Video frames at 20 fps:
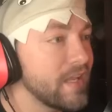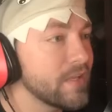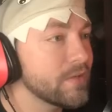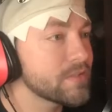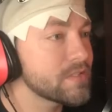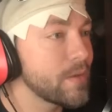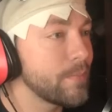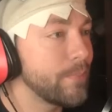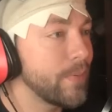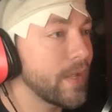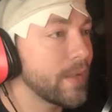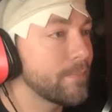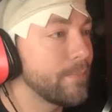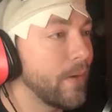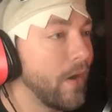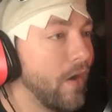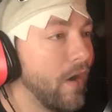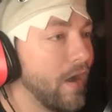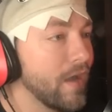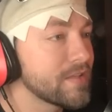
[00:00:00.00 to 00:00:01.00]
He was a big
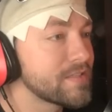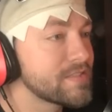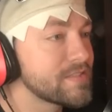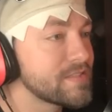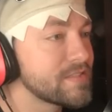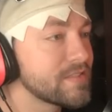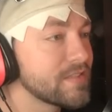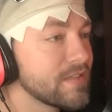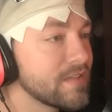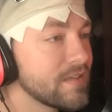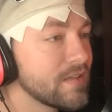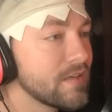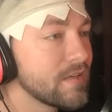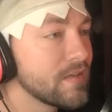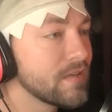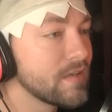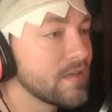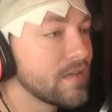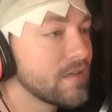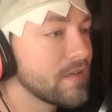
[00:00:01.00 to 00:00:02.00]
boss.
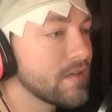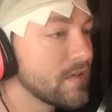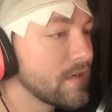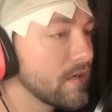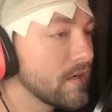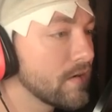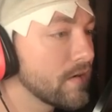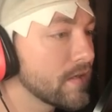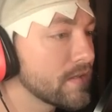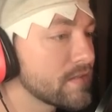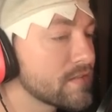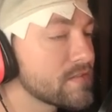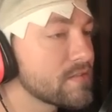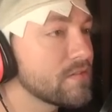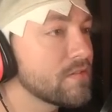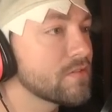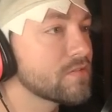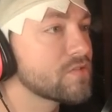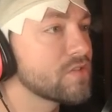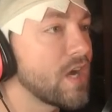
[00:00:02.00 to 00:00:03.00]
All right, there's a
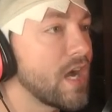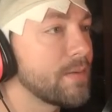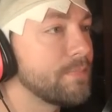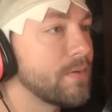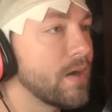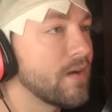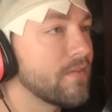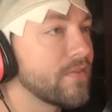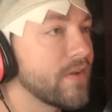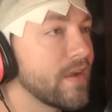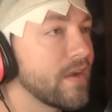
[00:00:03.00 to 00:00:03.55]
little drop-off